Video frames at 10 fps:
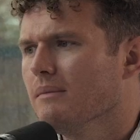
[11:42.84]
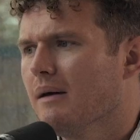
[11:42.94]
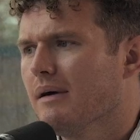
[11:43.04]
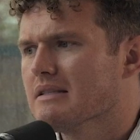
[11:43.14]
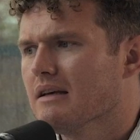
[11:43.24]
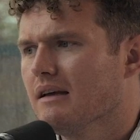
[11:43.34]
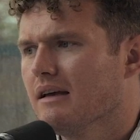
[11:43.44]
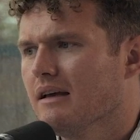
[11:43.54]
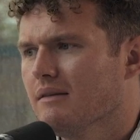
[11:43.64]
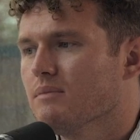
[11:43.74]
Marmite as
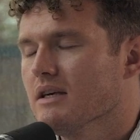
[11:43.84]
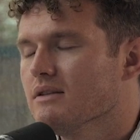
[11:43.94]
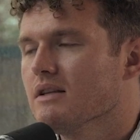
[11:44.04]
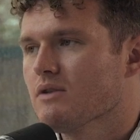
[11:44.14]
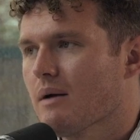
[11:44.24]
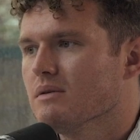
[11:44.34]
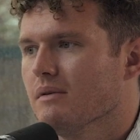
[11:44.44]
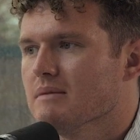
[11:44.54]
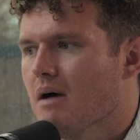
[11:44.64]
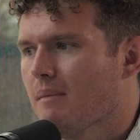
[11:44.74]
describing something
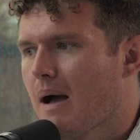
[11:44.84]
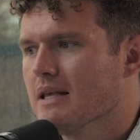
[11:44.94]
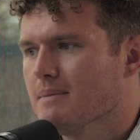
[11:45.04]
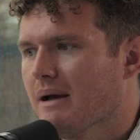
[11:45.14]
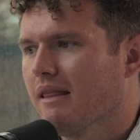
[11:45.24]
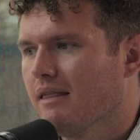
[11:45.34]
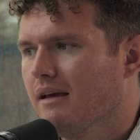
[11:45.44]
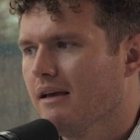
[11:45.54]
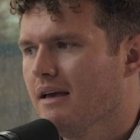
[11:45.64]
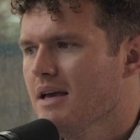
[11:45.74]
as Marmite as a bad
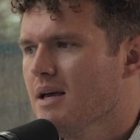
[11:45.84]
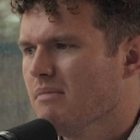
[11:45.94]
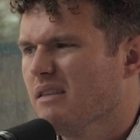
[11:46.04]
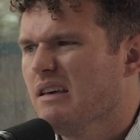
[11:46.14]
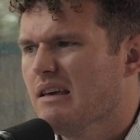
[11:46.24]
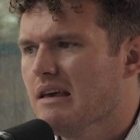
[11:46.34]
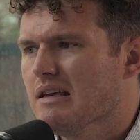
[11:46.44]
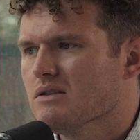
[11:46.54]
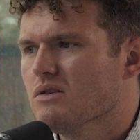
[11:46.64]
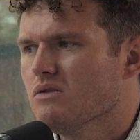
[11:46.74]
thing, but I think
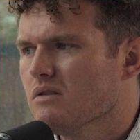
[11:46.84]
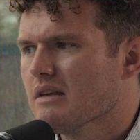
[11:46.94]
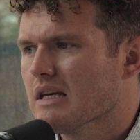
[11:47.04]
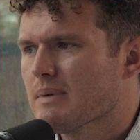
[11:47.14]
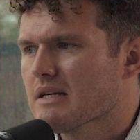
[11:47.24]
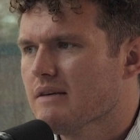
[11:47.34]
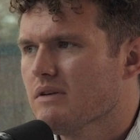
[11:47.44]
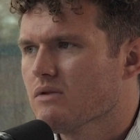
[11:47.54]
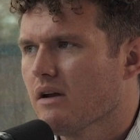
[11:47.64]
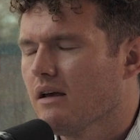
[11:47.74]
it's a good thing, especially if
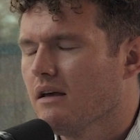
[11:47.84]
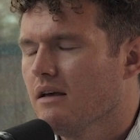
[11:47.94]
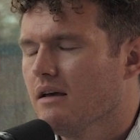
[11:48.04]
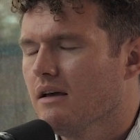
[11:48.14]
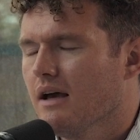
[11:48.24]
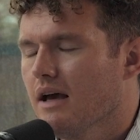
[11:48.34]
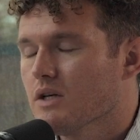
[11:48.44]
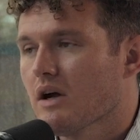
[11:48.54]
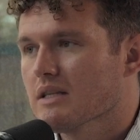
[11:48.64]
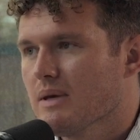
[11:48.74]
you're trying to
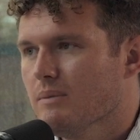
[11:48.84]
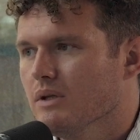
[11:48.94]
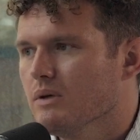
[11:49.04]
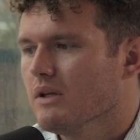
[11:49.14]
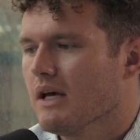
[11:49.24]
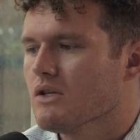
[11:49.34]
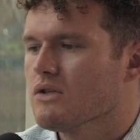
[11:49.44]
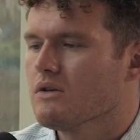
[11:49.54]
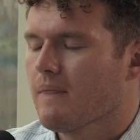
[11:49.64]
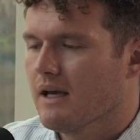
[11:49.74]
attract people who are
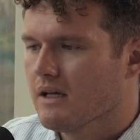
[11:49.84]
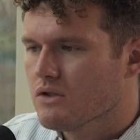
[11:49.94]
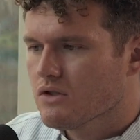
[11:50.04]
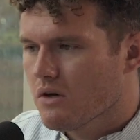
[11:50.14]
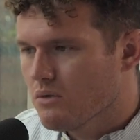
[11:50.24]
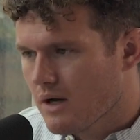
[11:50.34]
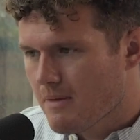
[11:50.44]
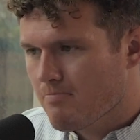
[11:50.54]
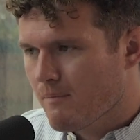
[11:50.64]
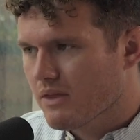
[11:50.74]
so
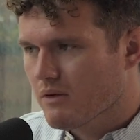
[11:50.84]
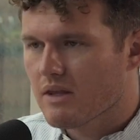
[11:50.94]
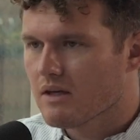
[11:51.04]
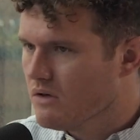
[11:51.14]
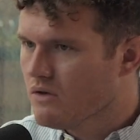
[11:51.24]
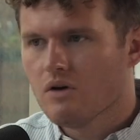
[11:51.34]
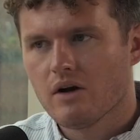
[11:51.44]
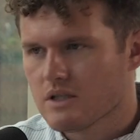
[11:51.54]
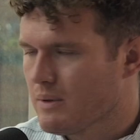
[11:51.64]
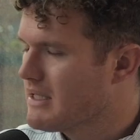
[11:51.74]
they're either not
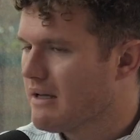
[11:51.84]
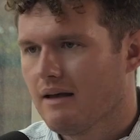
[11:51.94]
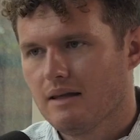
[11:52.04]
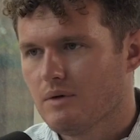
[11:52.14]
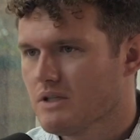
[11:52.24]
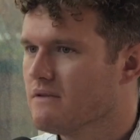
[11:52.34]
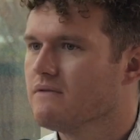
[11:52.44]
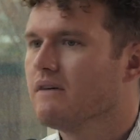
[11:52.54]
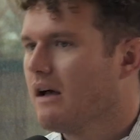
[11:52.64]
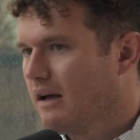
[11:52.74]
into it entirely, which is
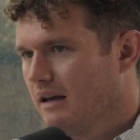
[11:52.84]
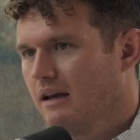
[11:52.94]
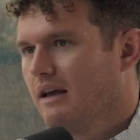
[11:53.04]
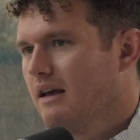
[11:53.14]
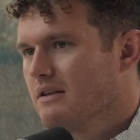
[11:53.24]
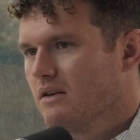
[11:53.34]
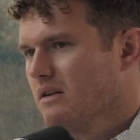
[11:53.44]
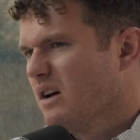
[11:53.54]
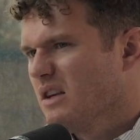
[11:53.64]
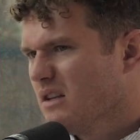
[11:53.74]
fine, so they're
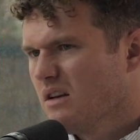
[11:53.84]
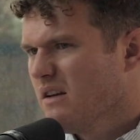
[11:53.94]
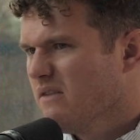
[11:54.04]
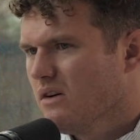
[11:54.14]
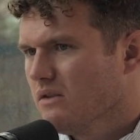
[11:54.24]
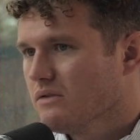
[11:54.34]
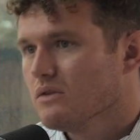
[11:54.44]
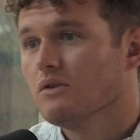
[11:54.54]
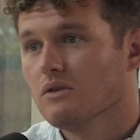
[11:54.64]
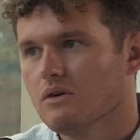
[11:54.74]
not involved,
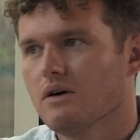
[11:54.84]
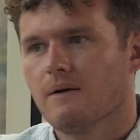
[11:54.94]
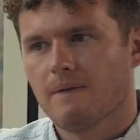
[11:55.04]
or